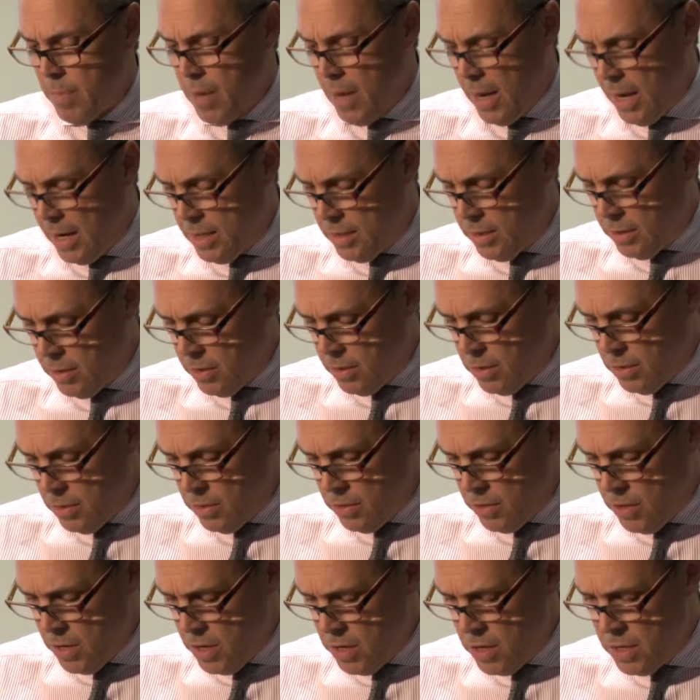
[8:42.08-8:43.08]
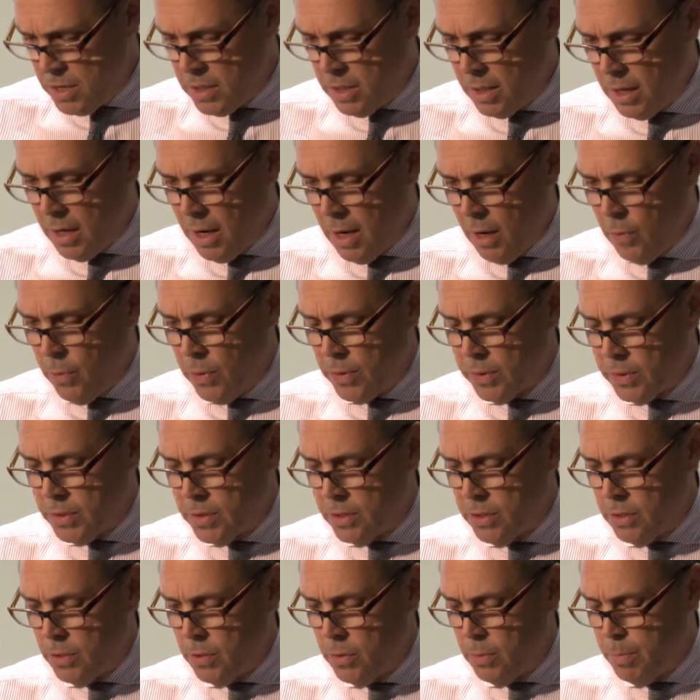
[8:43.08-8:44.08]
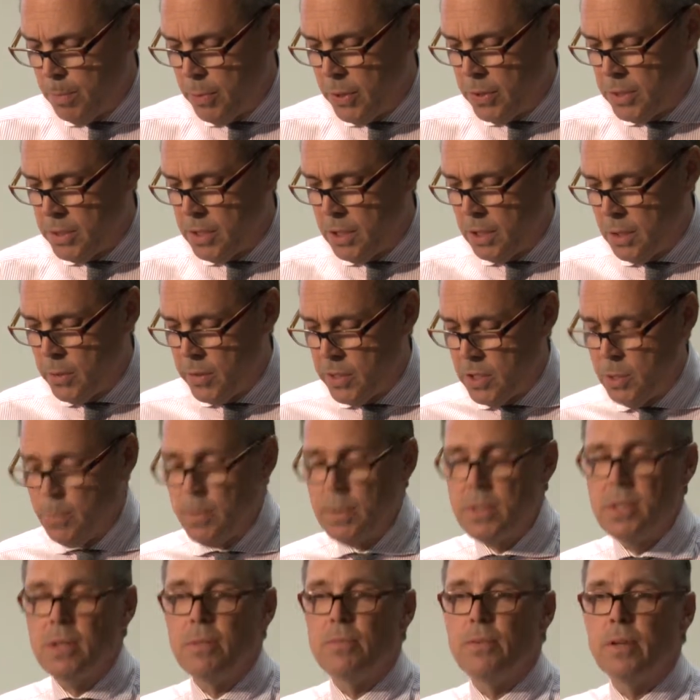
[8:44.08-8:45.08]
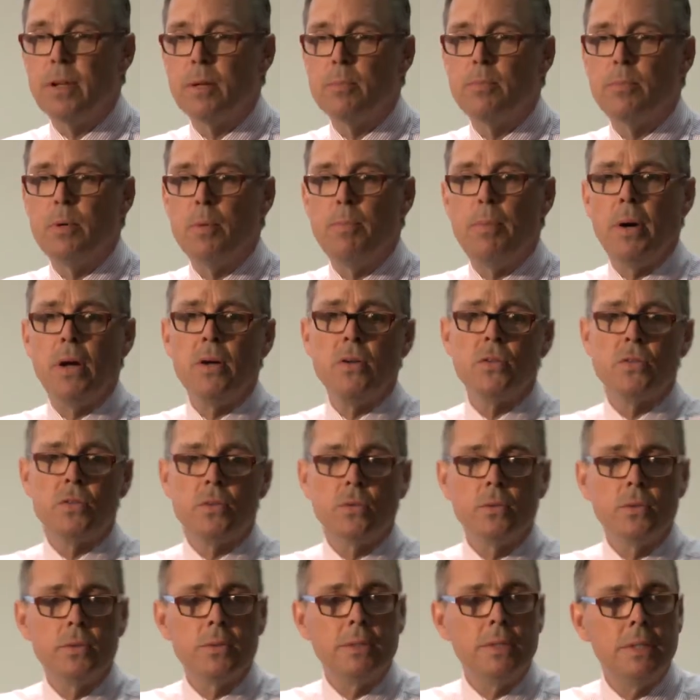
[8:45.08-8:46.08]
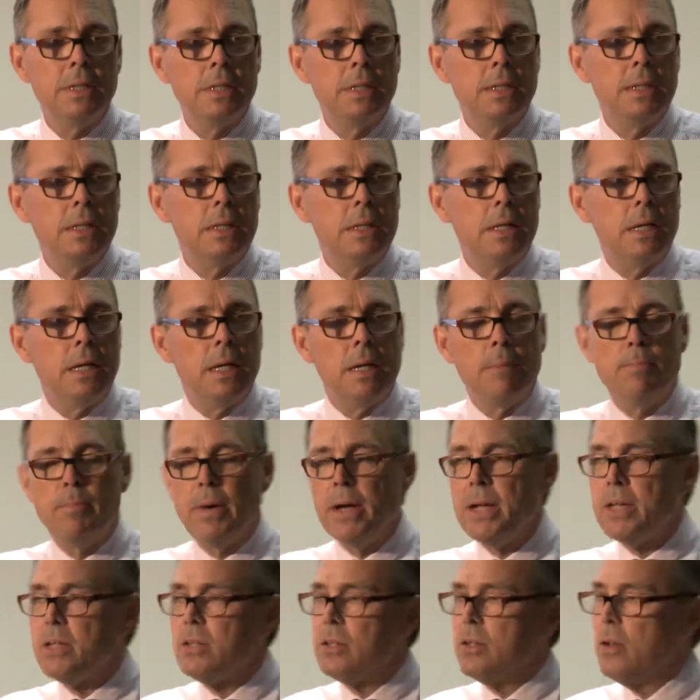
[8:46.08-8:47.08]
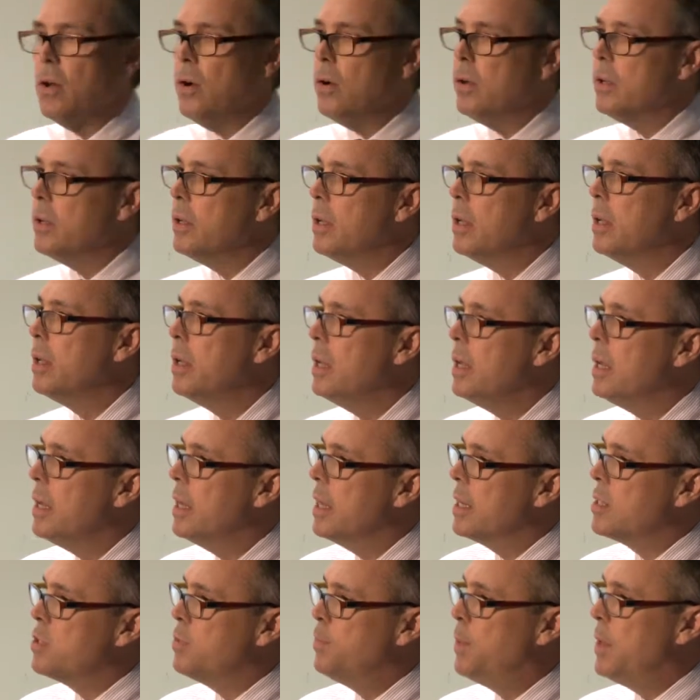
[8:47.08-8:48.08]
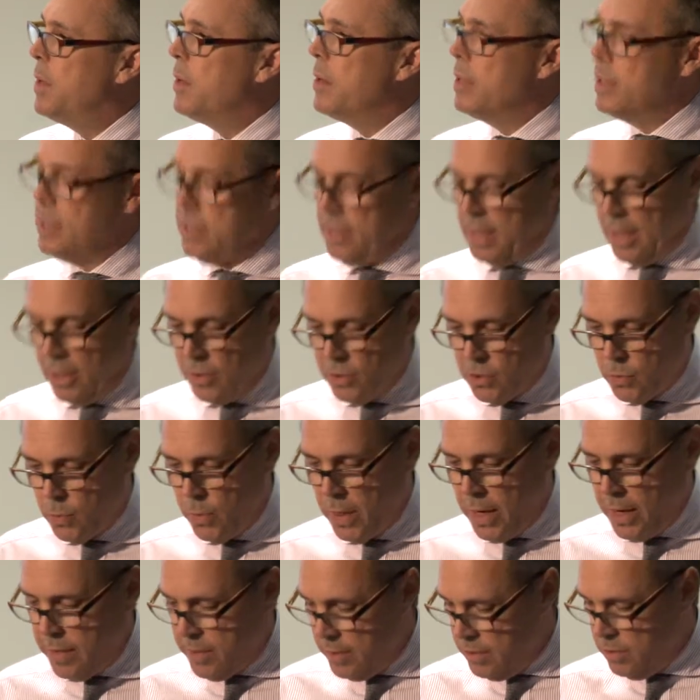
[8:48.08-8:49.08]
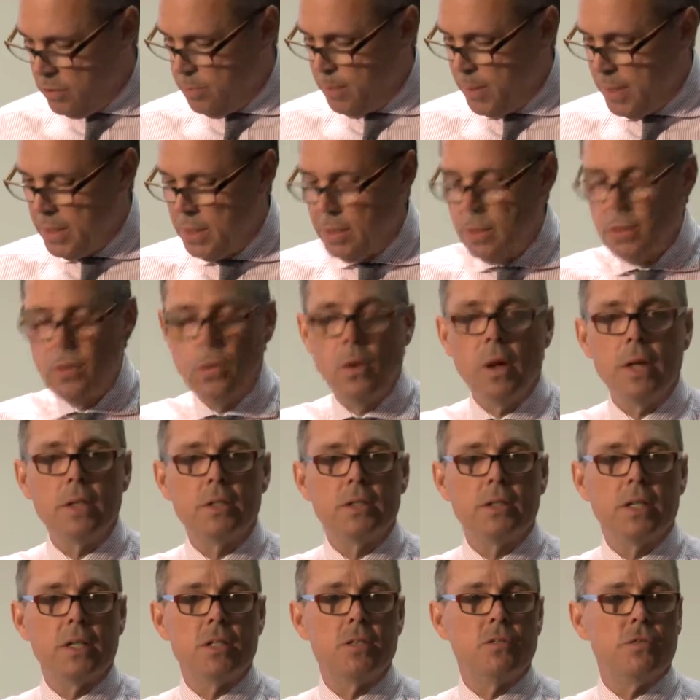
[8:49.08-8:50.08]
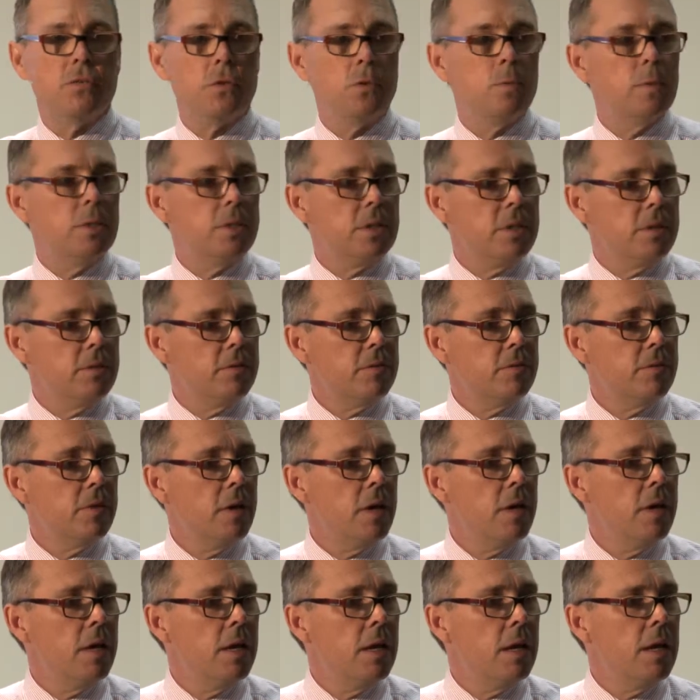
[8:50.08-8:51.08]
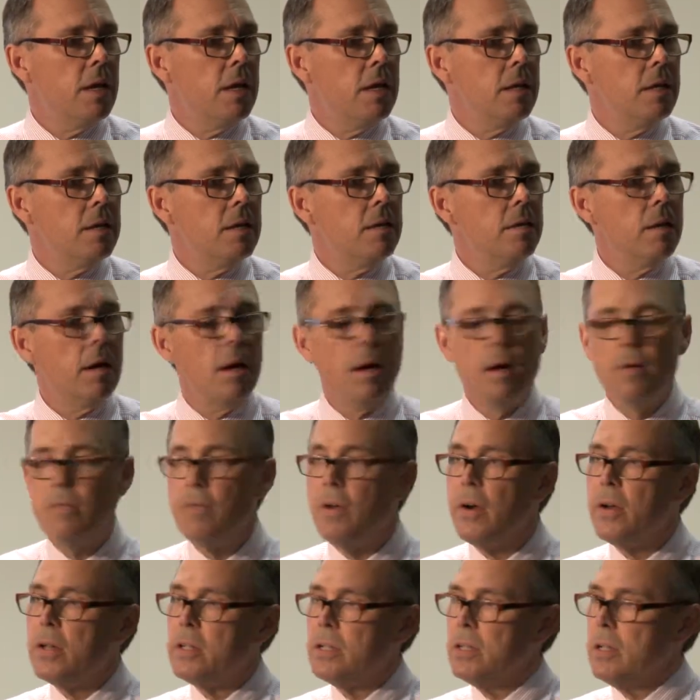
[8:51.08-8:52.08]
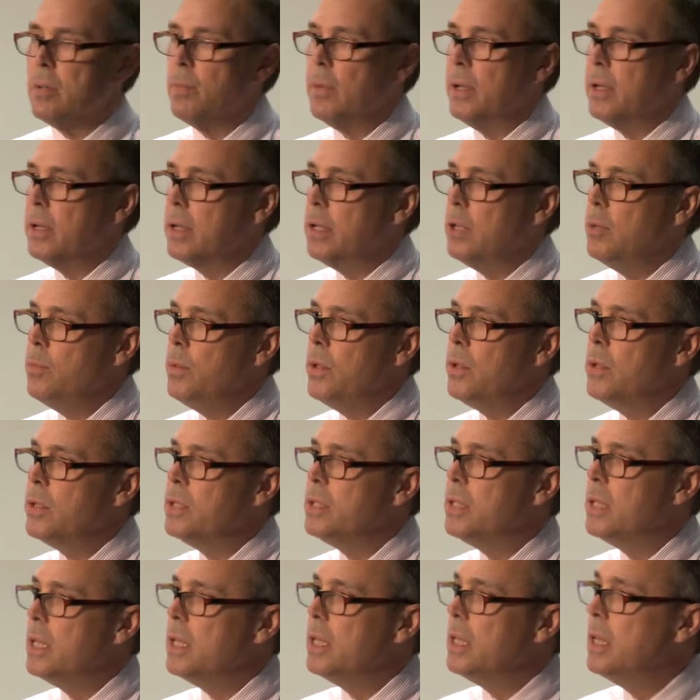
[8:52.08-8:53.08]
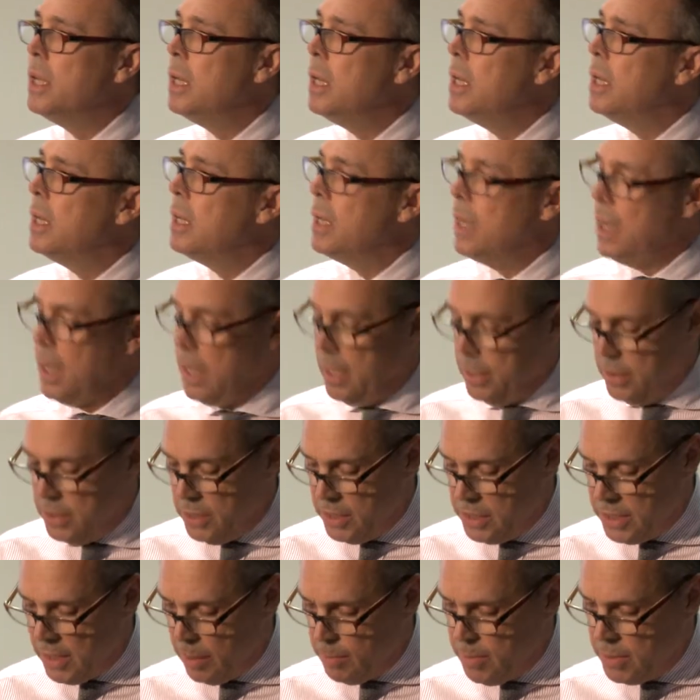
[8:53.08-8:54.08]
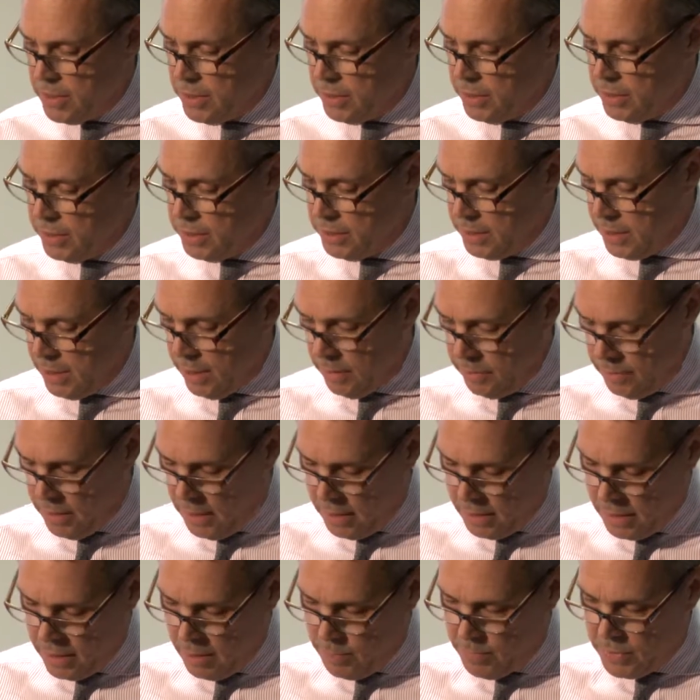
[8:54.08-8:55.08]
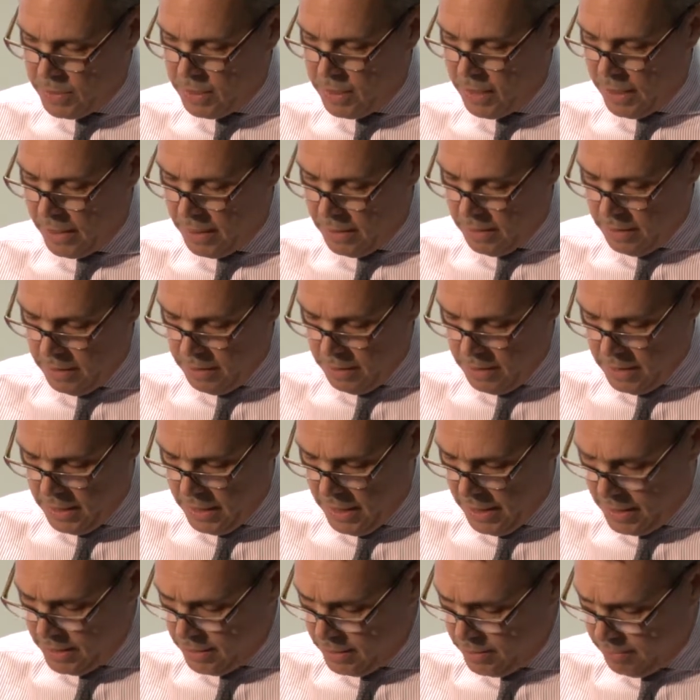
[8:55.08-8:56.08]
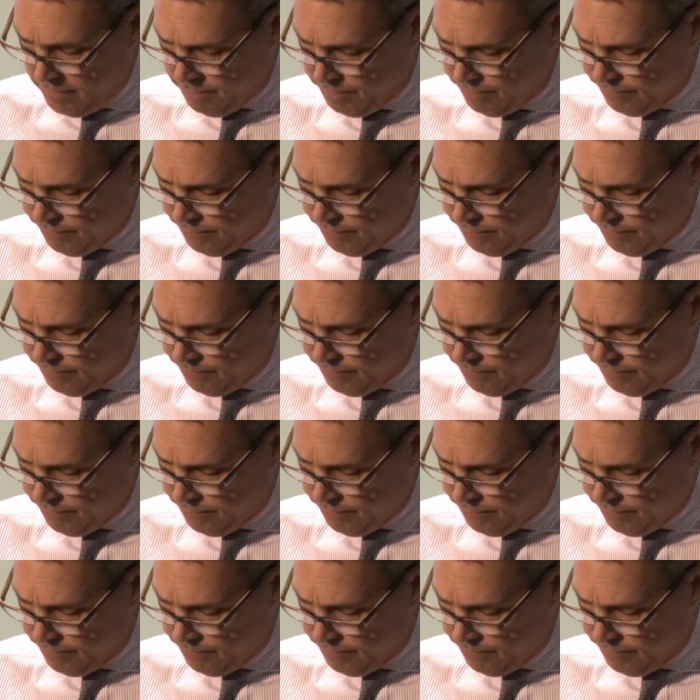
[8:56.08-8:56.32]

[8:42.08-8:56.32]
And third, I want to put to you a specific proposal based on experience elsewhere that has been quite transformative in a very similar community to Shepparton's, and I'll come to that at the end.